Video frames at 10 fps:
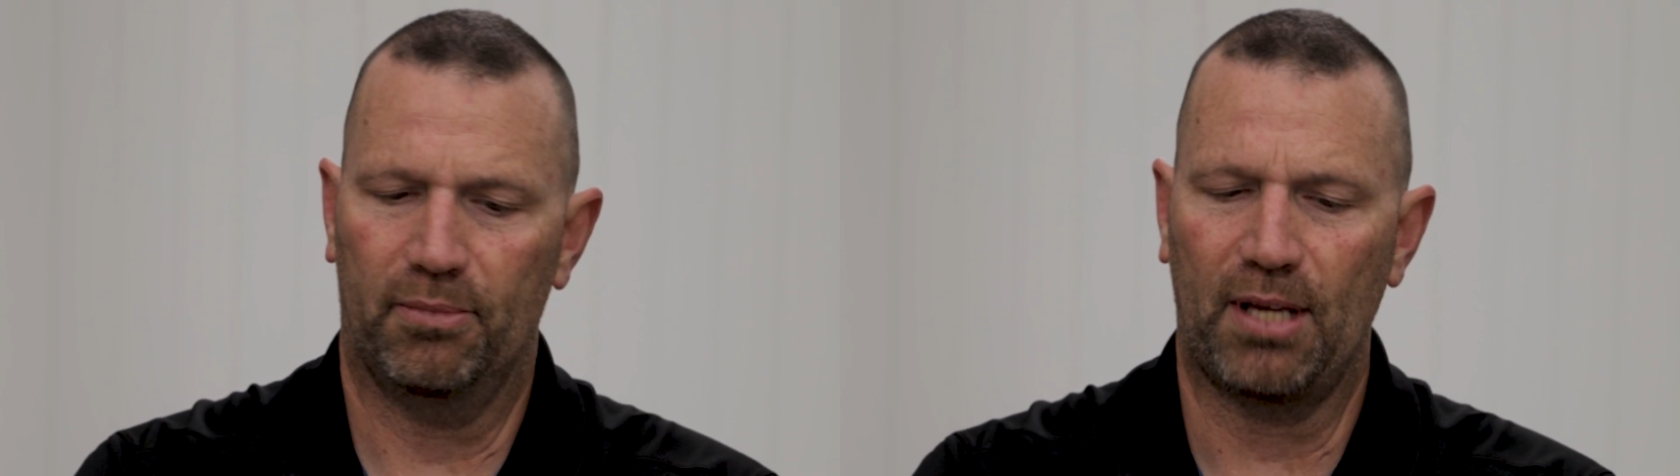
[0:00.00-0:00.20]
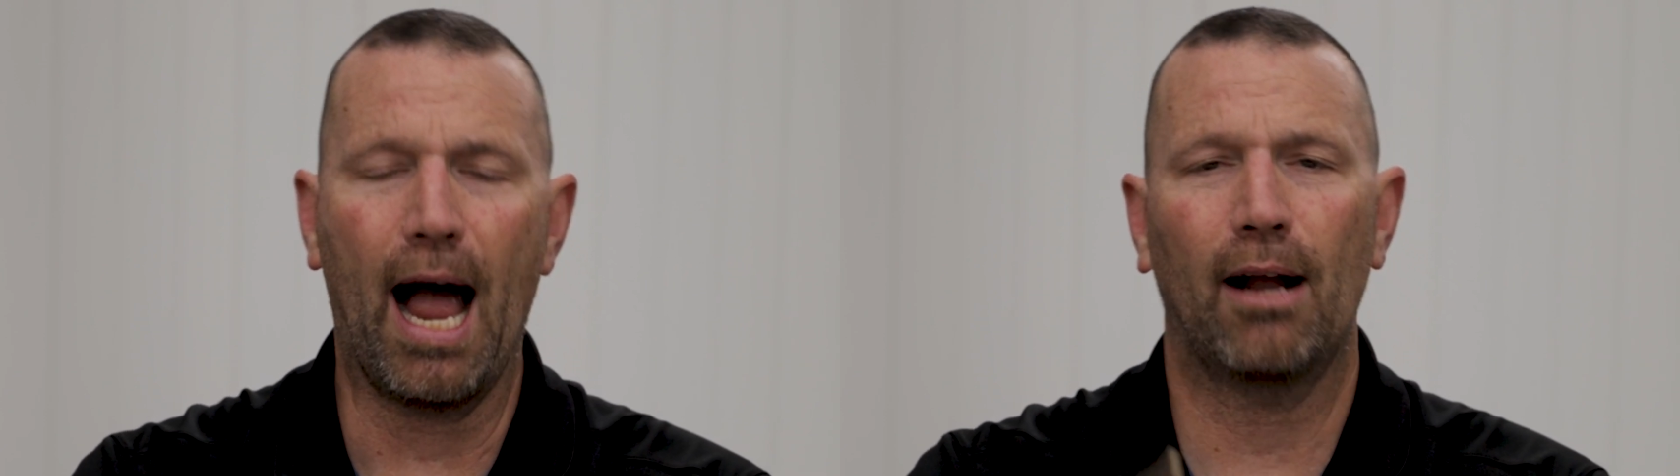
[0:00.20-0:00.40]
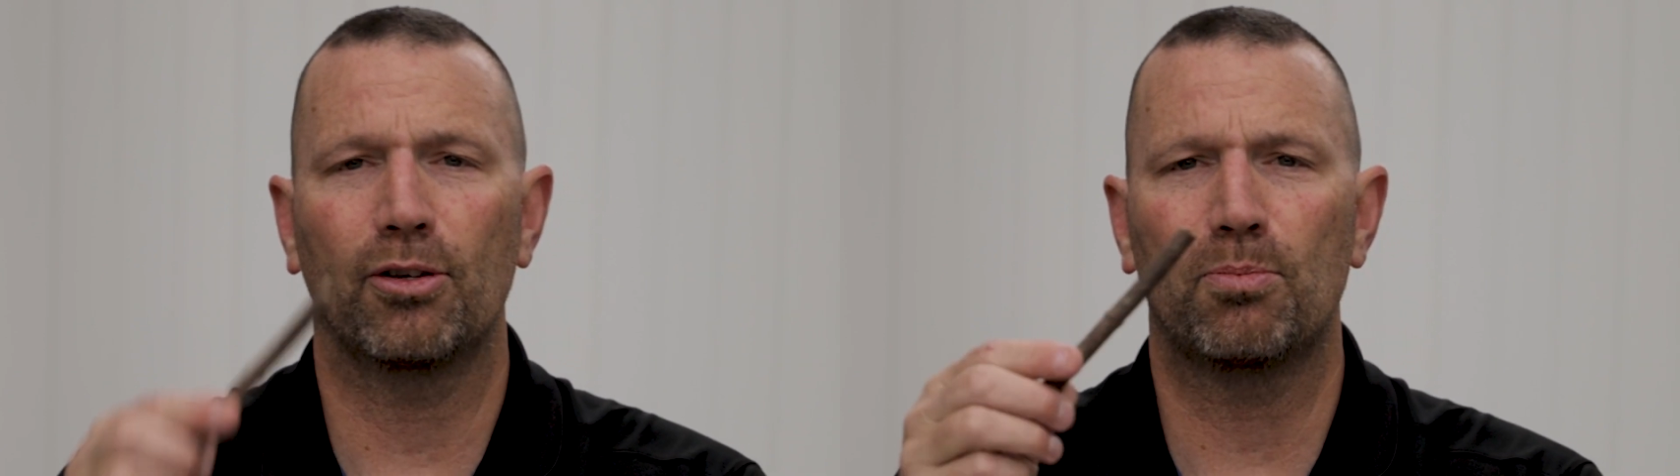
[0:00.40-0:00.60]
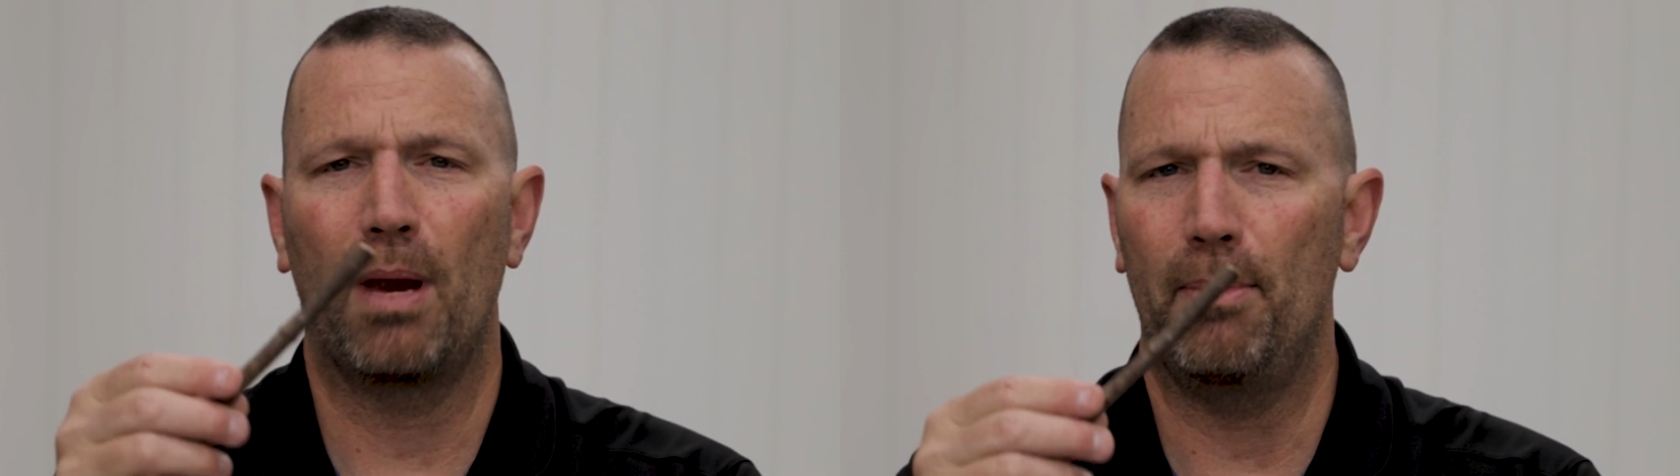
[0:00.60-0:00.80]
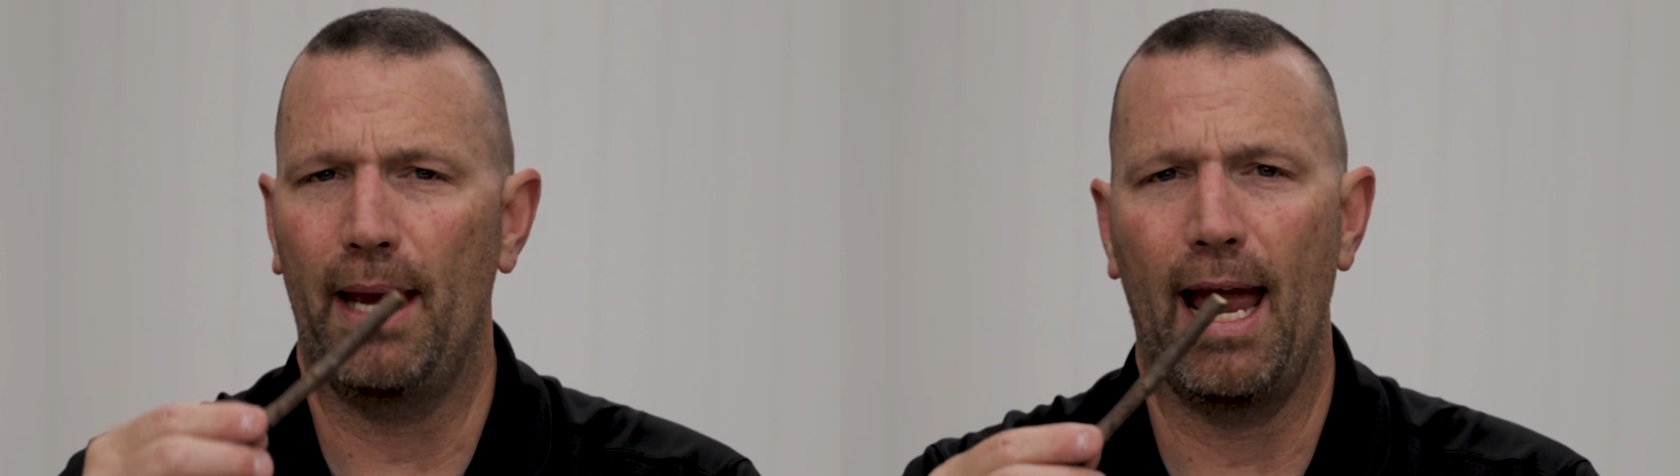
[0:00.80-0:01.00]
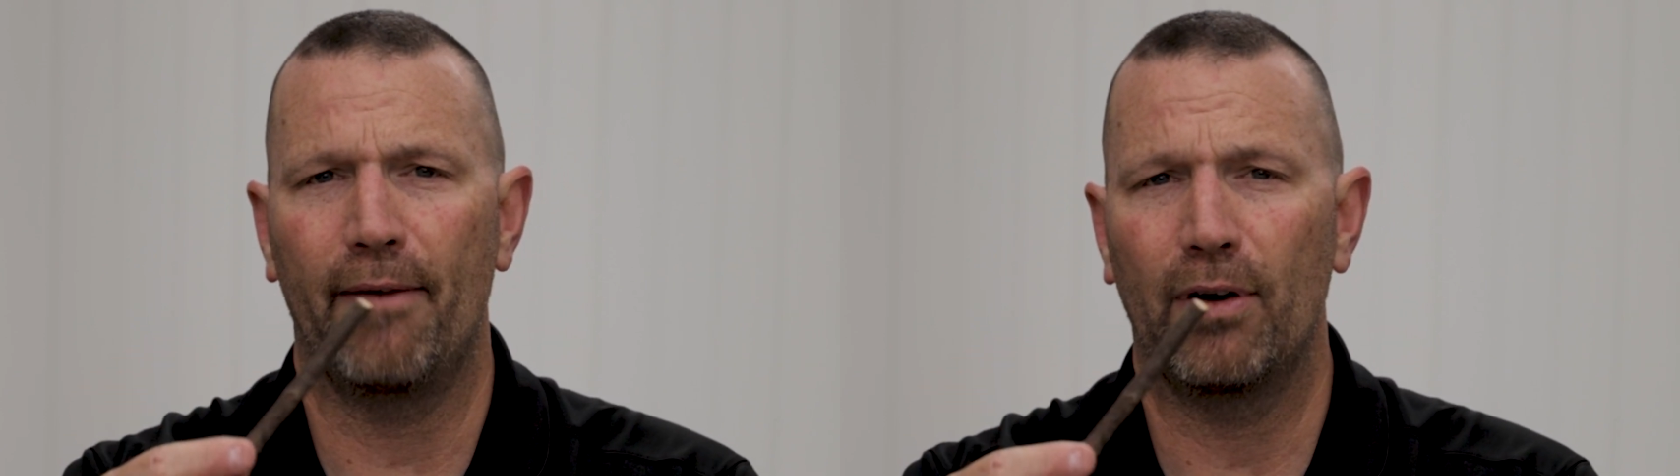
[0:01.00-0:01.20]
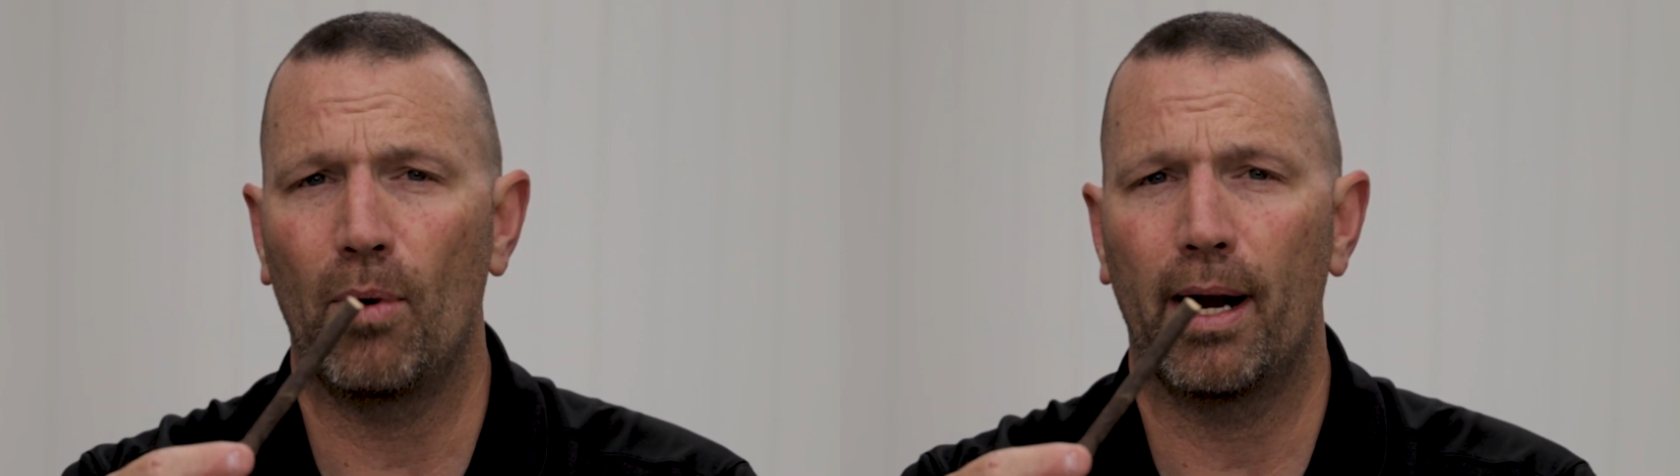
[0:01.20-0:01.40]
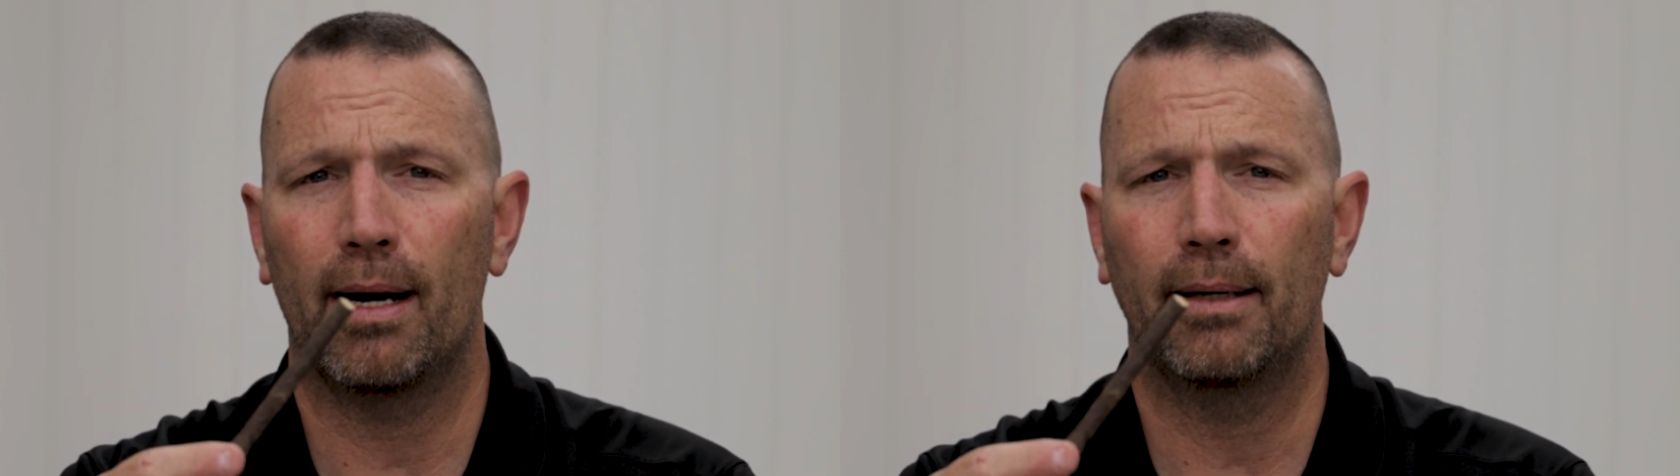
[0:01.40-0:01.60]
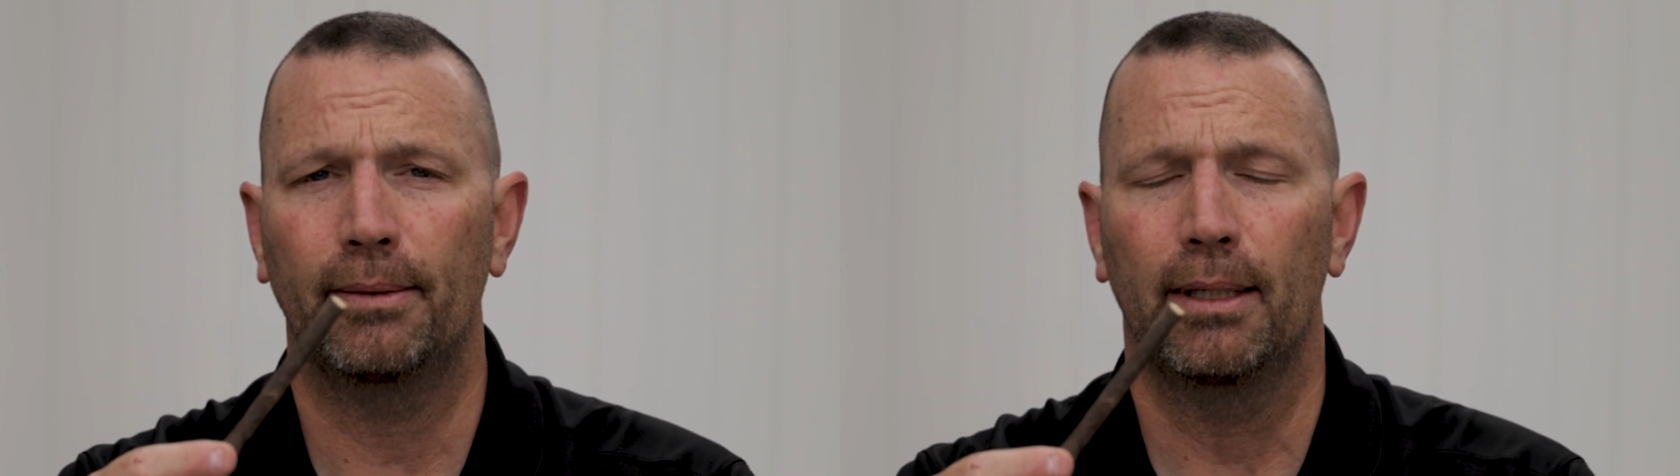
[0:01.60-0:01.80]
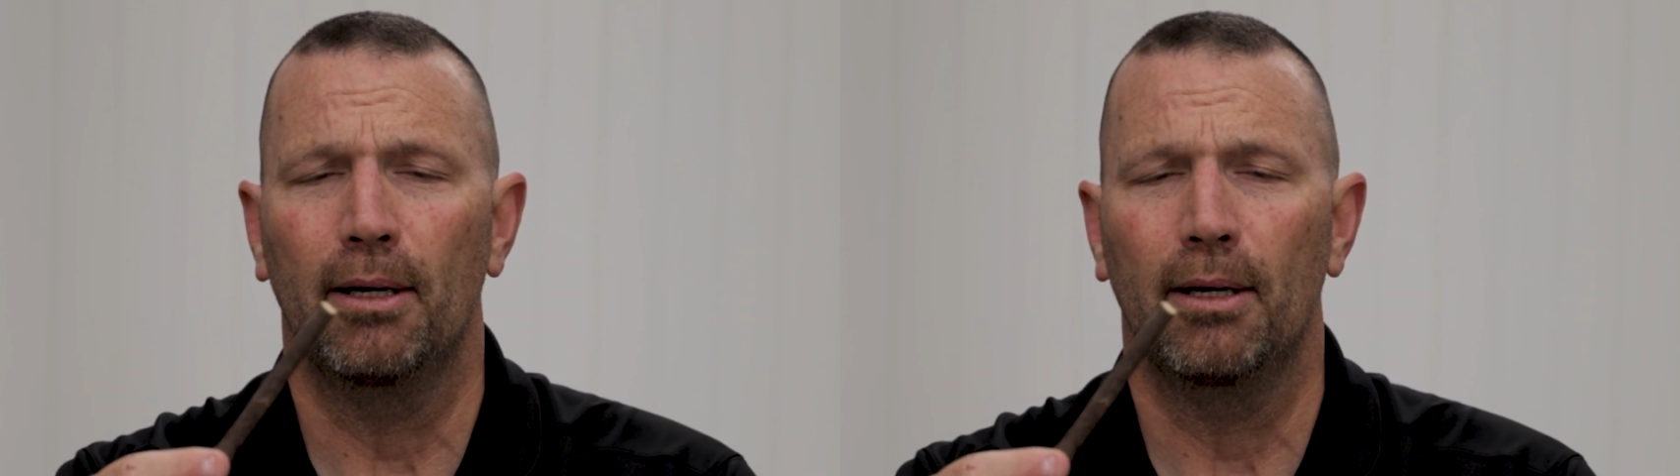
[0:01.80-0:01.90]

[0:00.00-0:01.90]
toggles may be everywhere,